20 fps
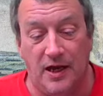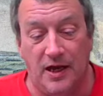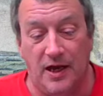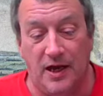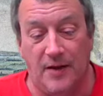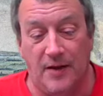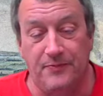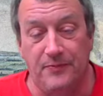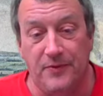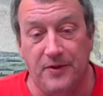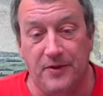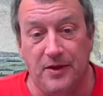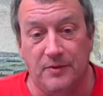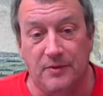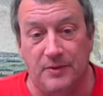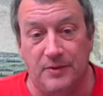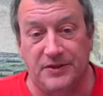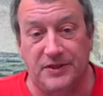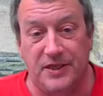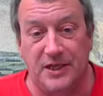um,
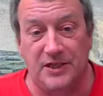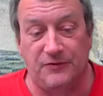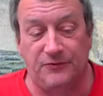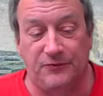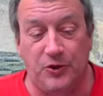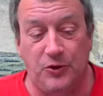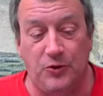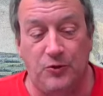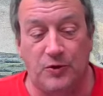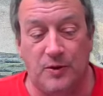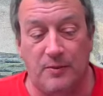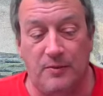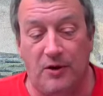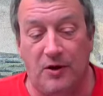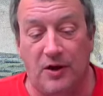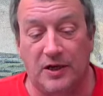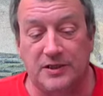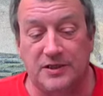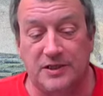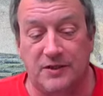but these few
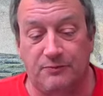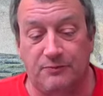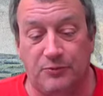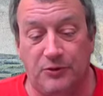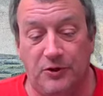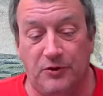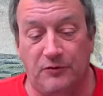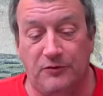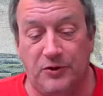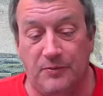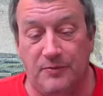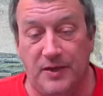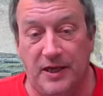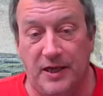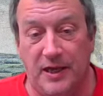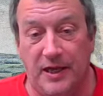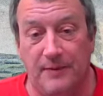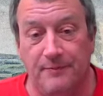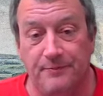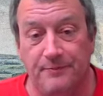remarks have proved to
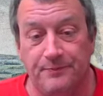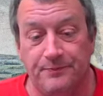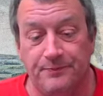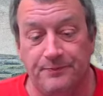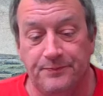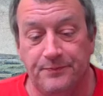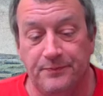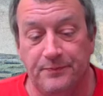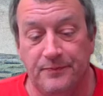be